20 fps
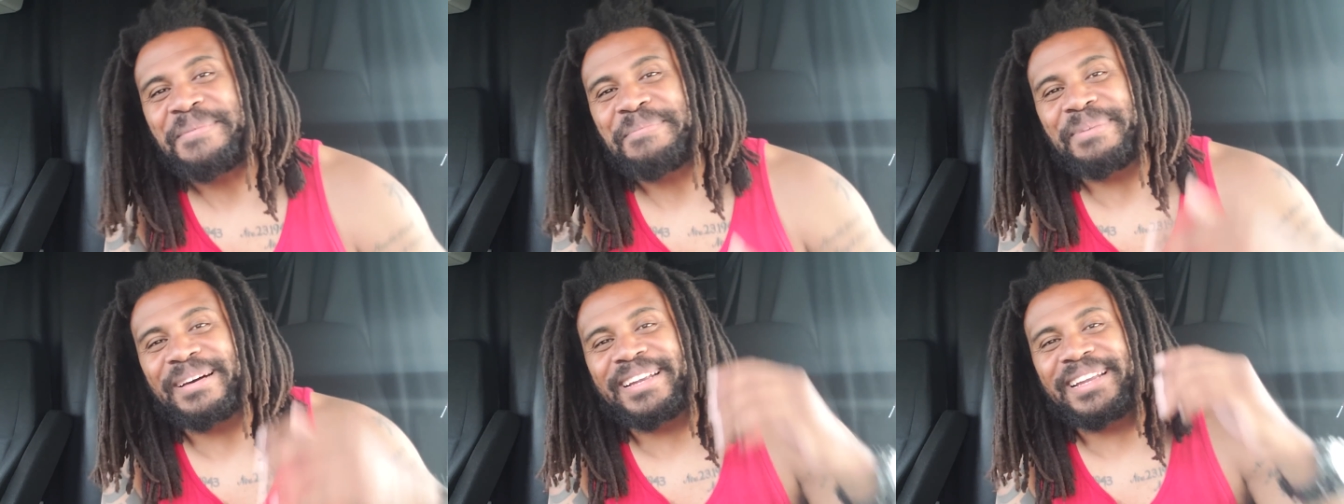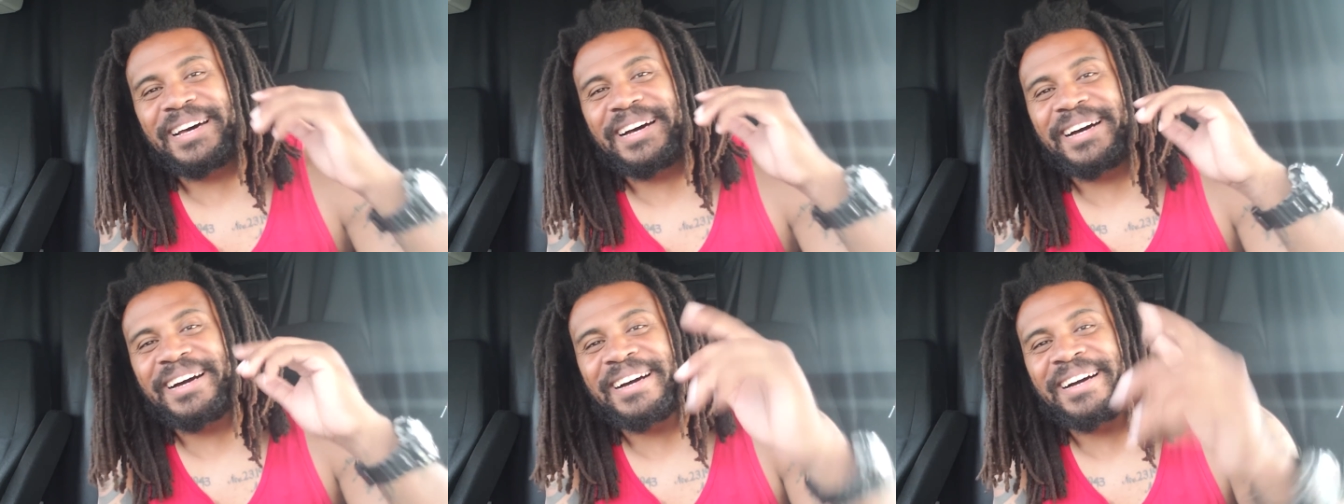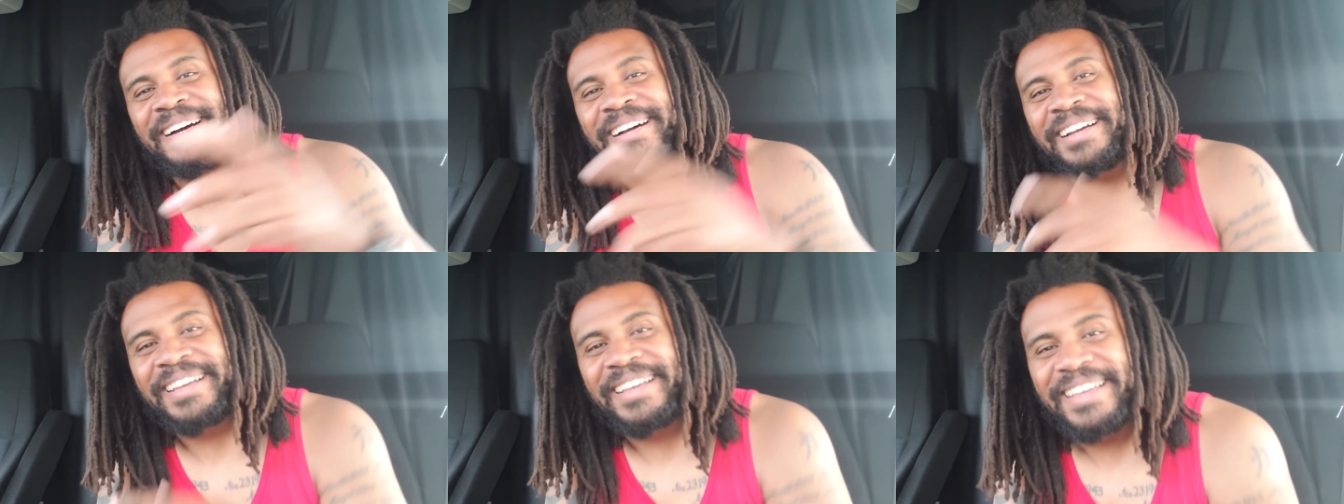But
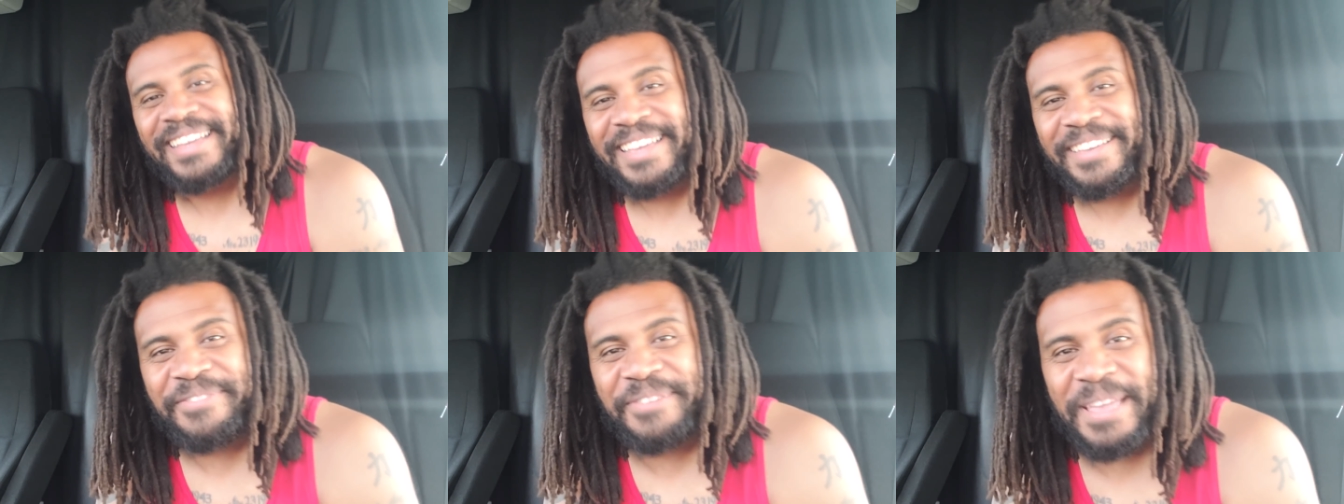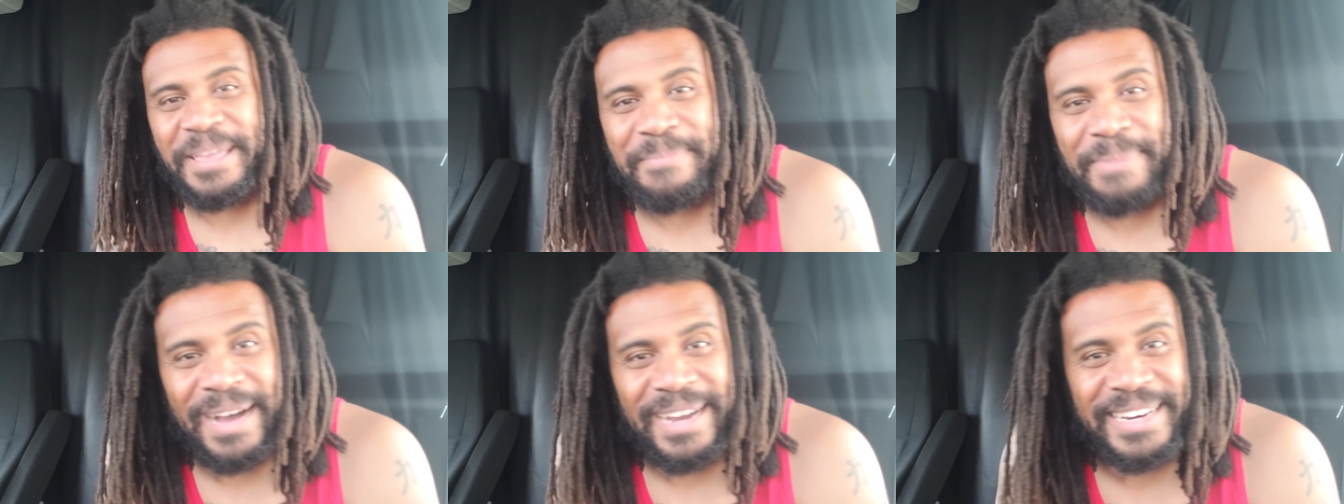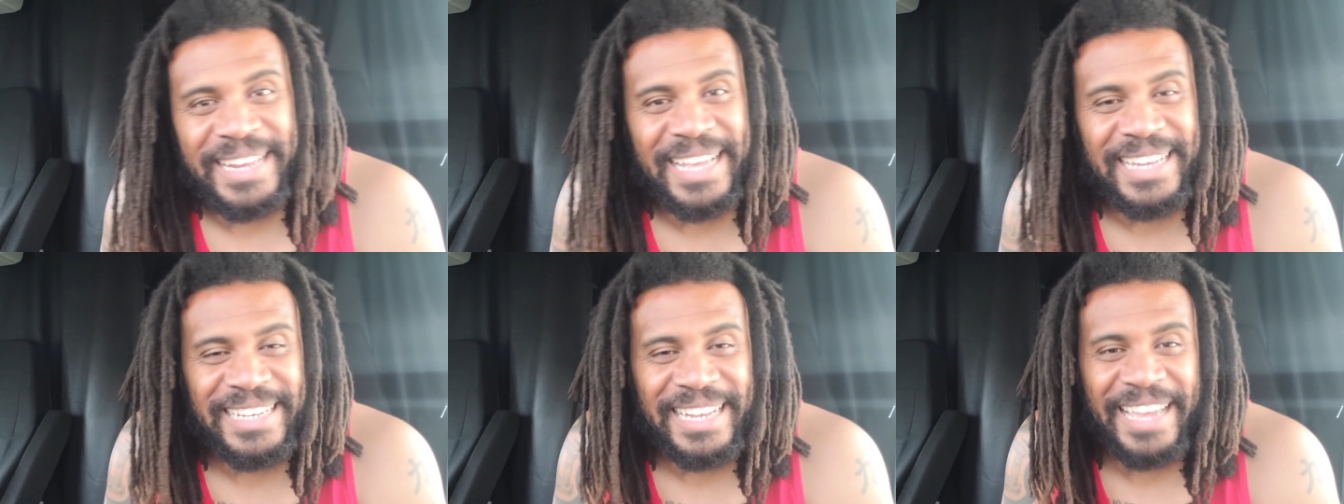uh if you ain't about
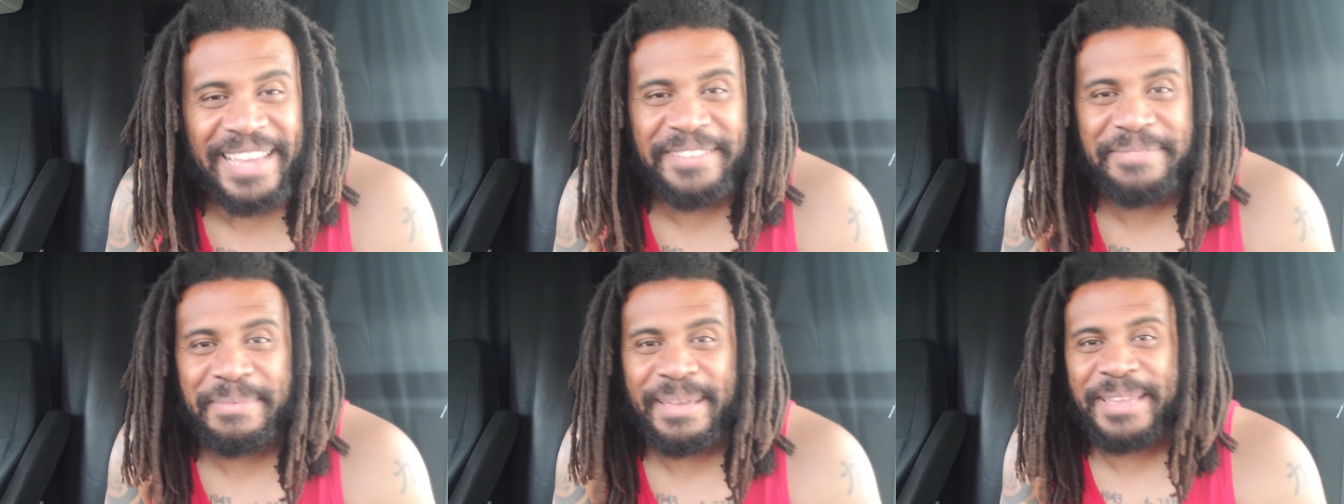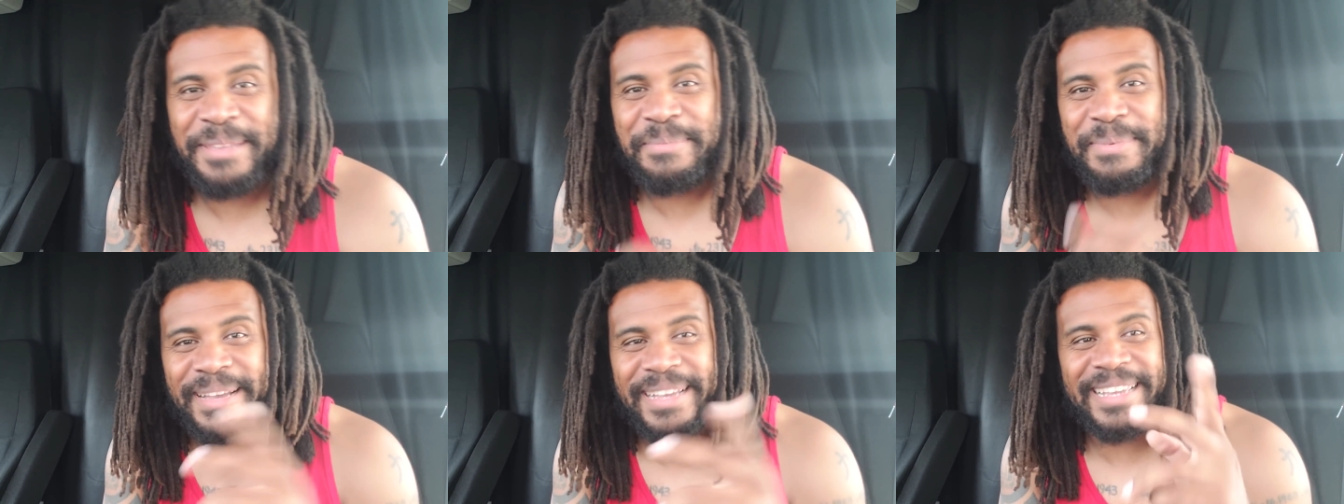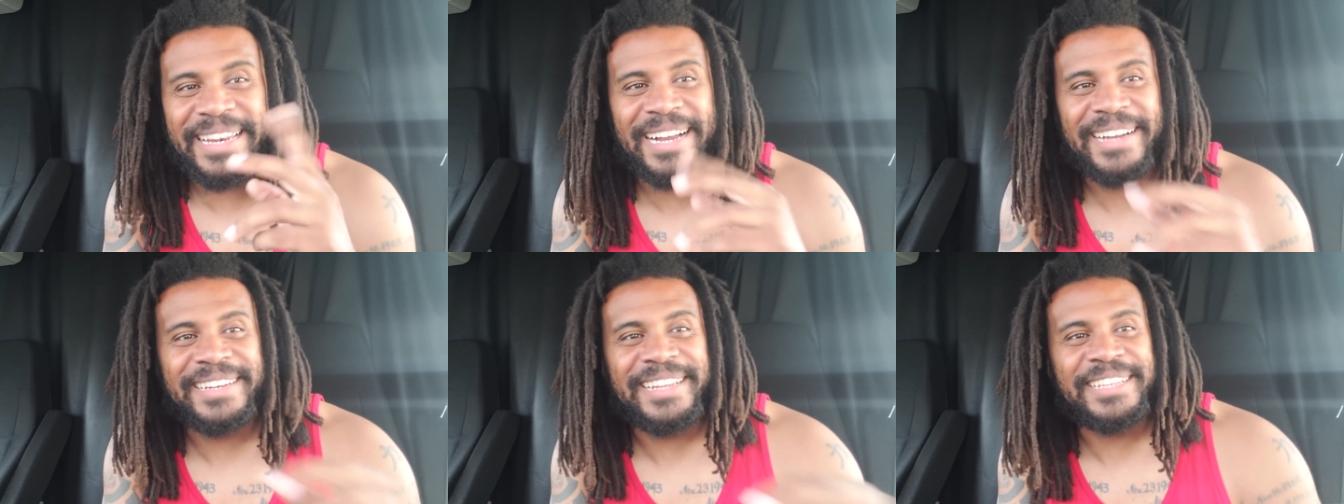that life, man, you better
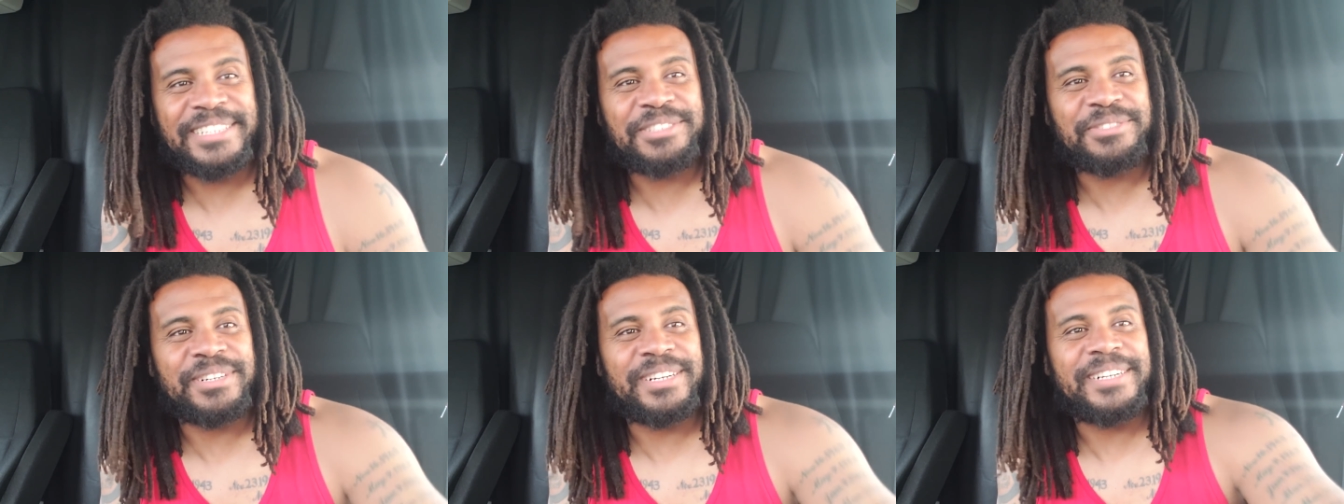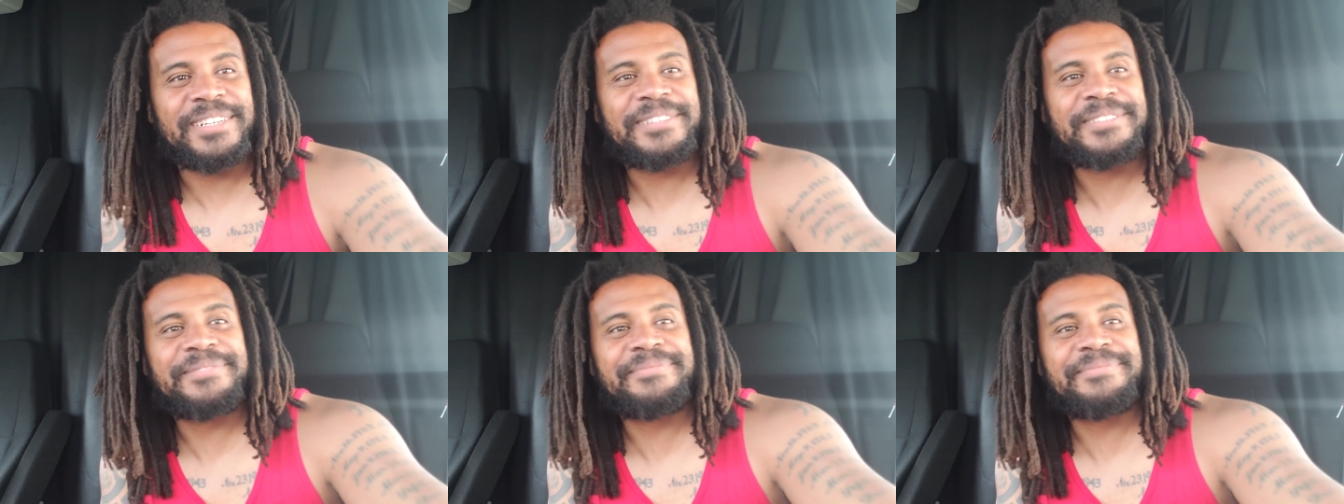get out that truck.